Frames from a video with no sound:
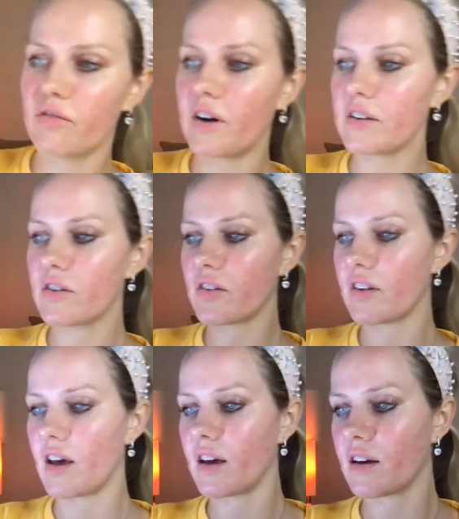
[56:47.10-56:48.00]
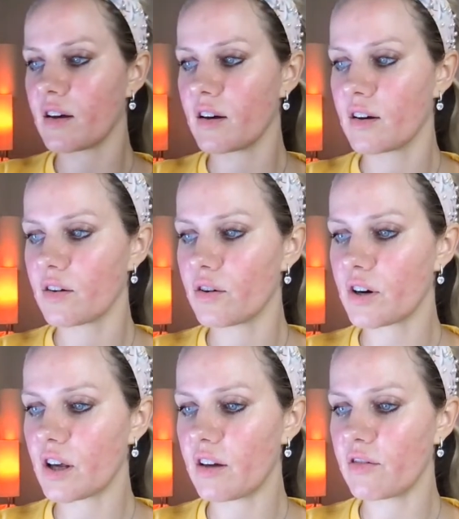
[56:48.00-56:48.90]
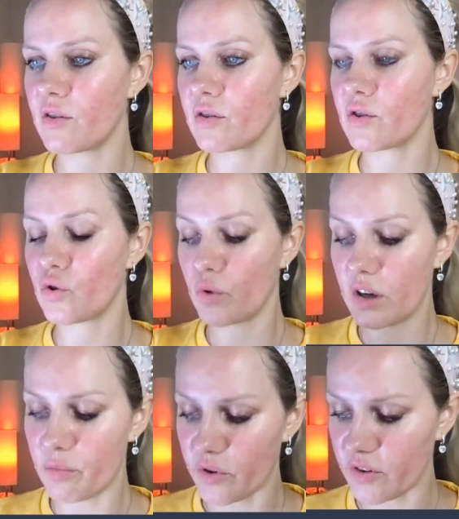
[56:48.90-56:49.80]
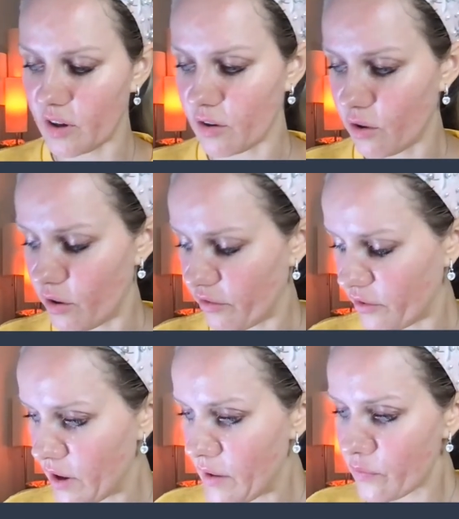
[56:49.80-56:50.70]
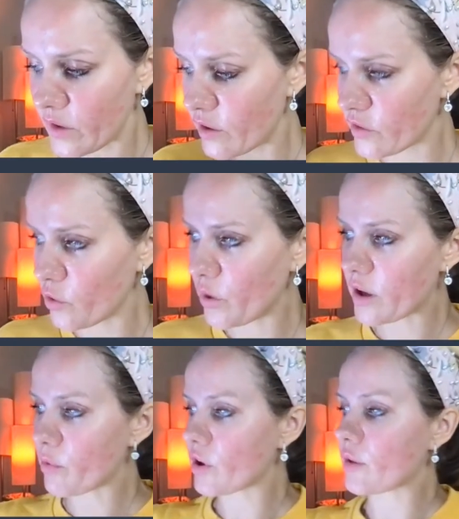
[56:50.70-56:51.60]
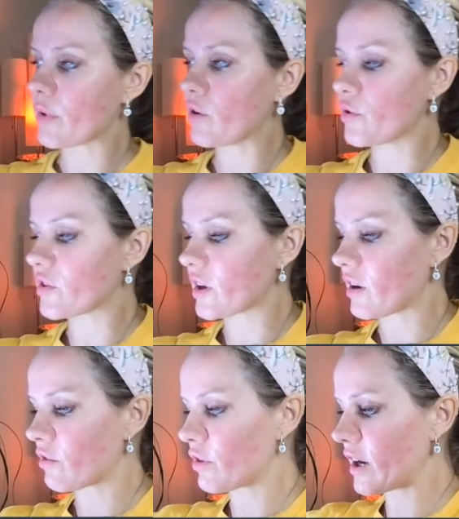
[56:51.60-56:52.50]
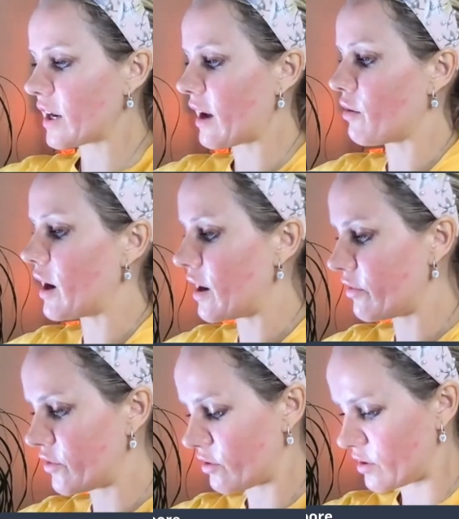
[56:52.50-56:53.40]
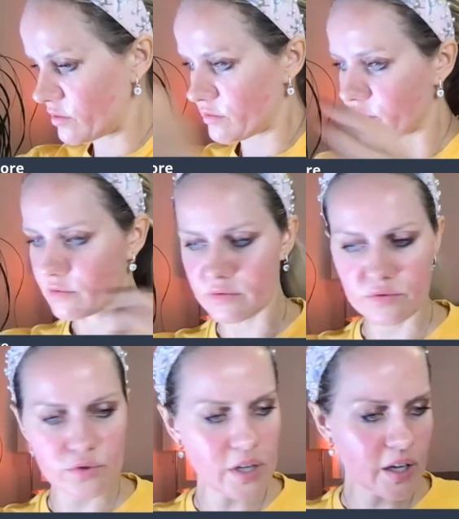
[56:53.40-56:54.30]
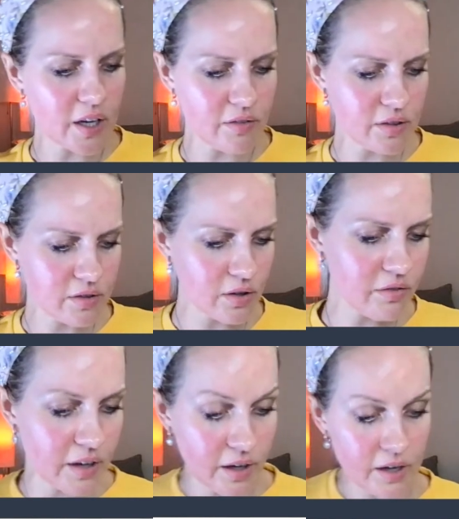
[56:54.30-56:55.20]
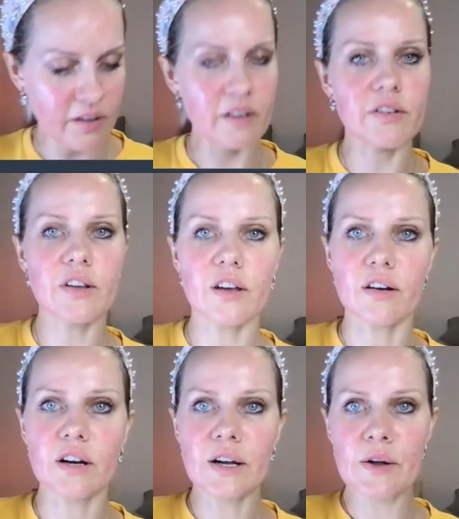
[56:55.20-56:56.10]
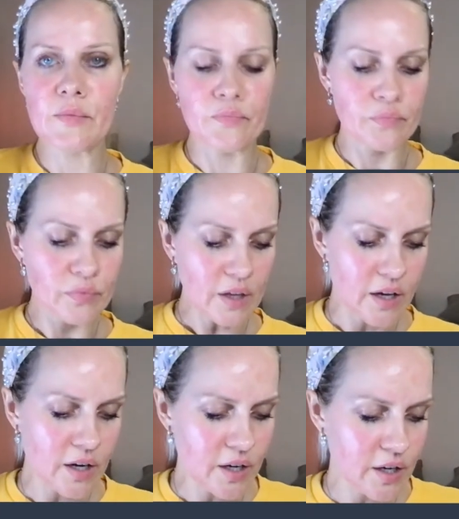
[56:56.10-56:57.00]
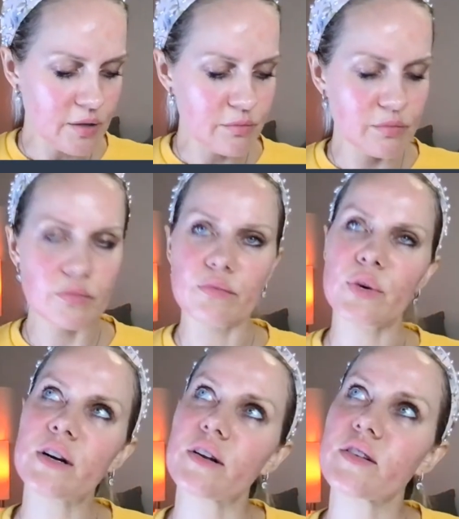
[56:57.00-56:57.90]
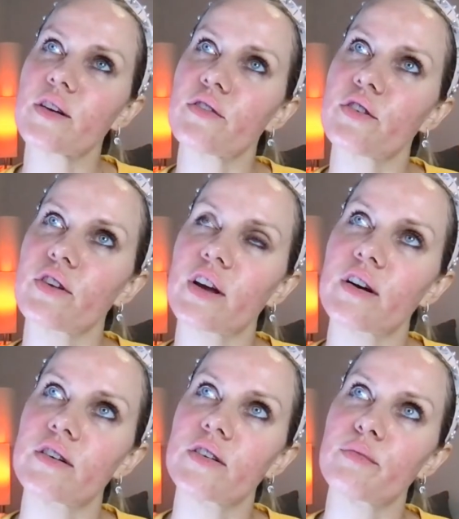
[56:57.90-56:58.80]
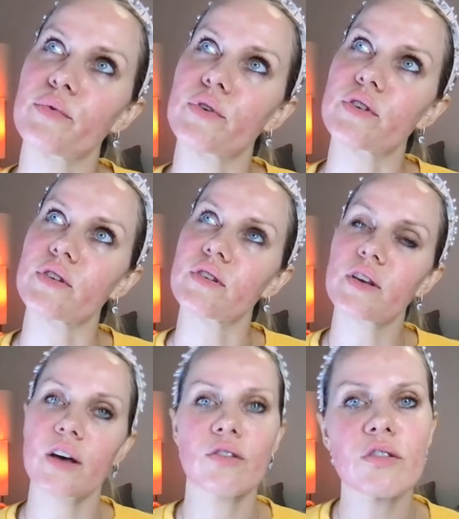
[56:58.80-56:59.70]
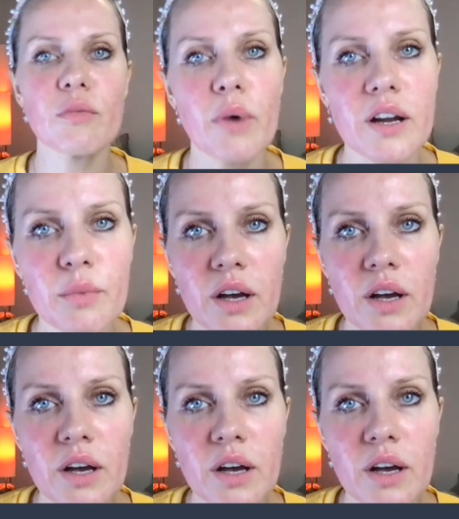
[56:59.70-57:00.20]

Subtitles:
Father's Day, I'm gonna give you 20% off. So what I'm gonna be using right now after, do I have it? Oh, I have it here. What else aftercare is important? Can you remind me,